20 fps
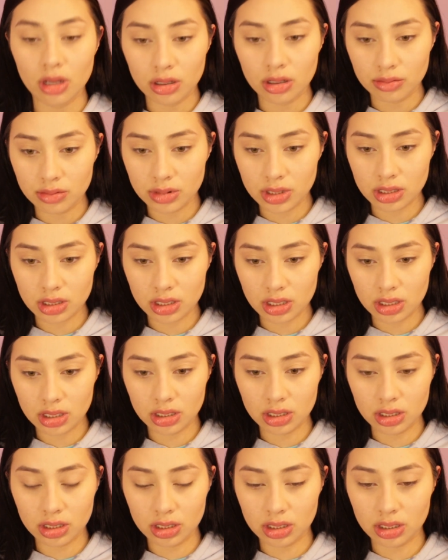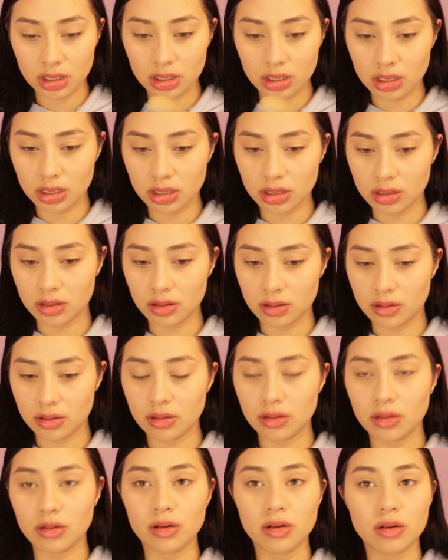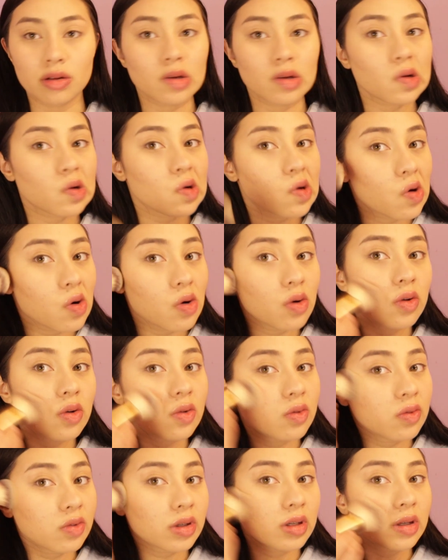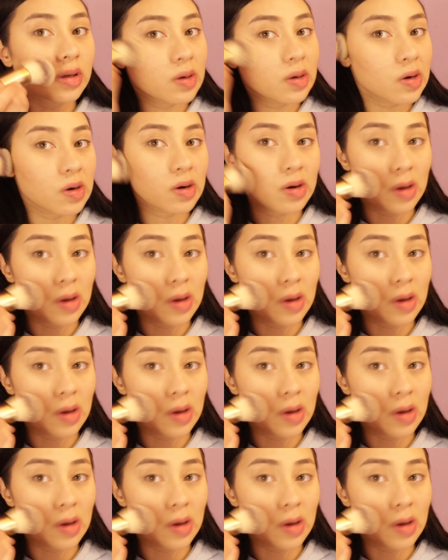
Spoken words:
I'm just gonna go over